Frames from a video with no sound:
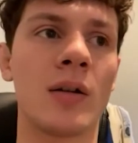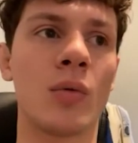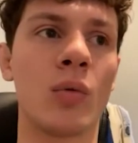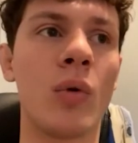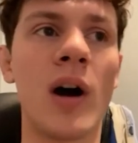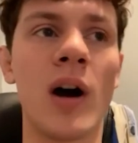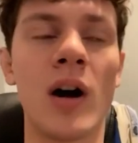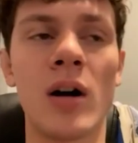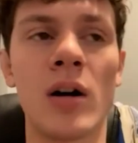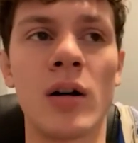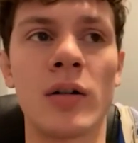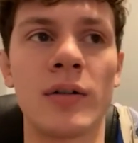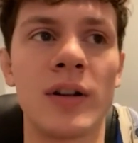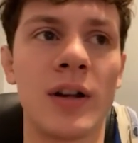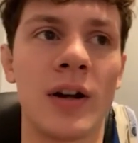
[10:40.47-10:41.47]
Well,
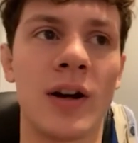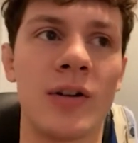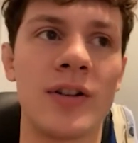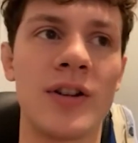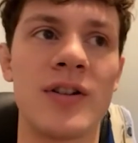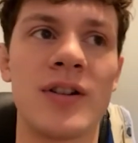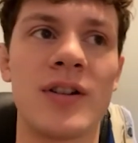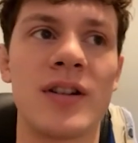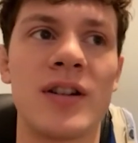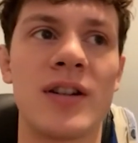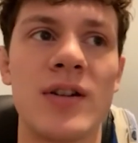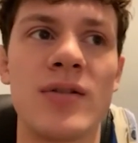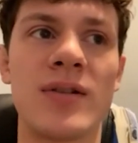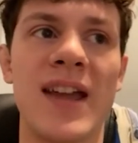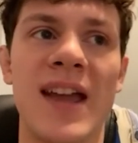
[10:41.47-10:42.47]
you know, you,
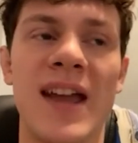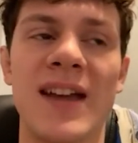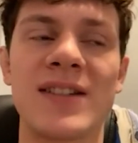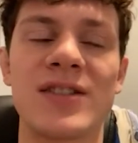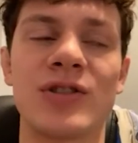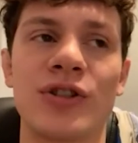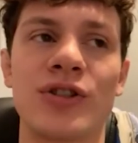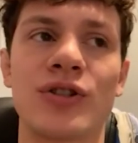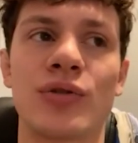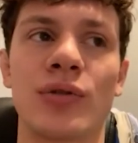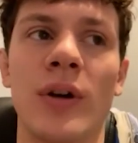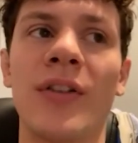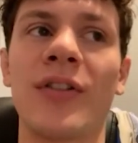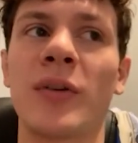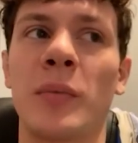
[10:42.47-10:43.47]
you can't just
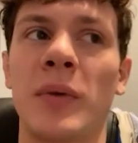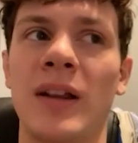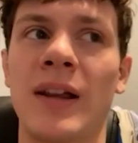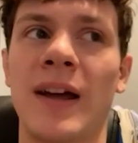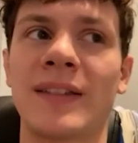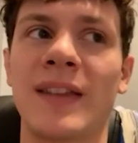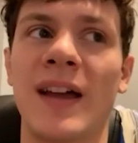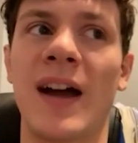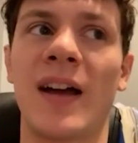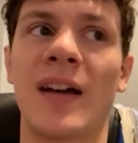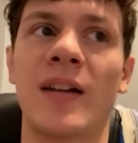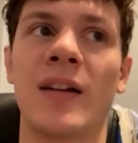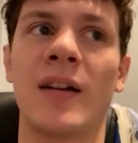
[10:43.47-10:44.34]
trust somebody like that.